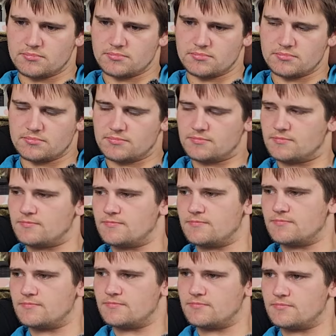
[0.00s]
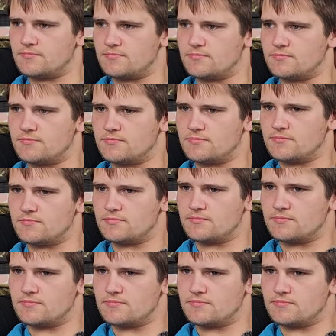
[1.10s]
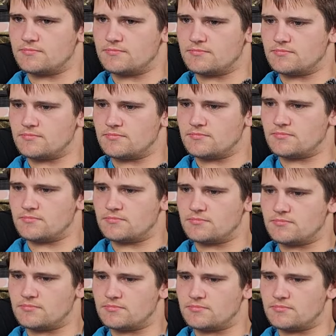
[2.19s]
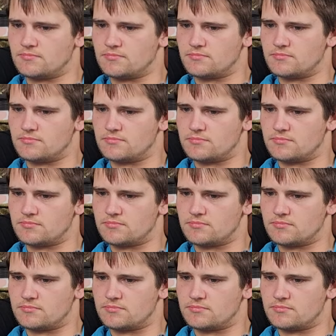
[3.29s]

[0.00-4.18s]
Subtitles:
The person shown says nothing.